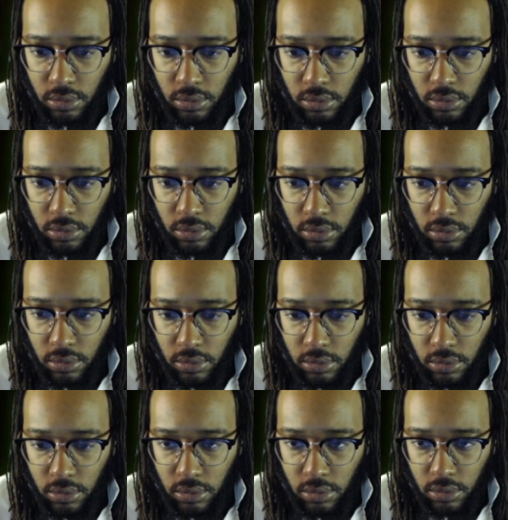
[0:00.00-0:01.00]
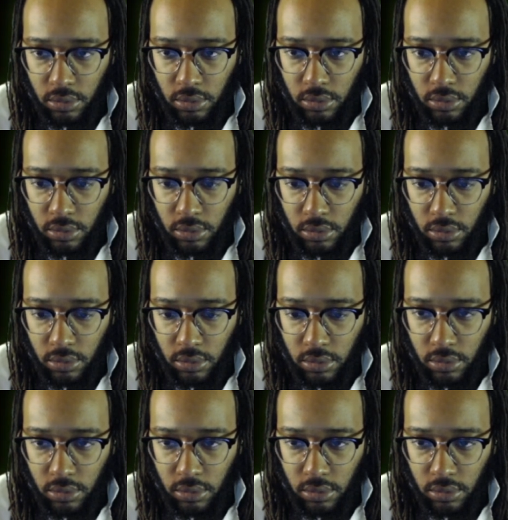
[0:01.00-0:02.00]

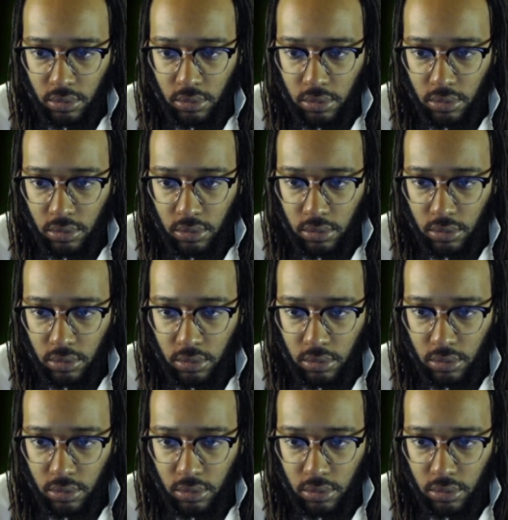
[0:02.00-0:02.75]
(not speaking)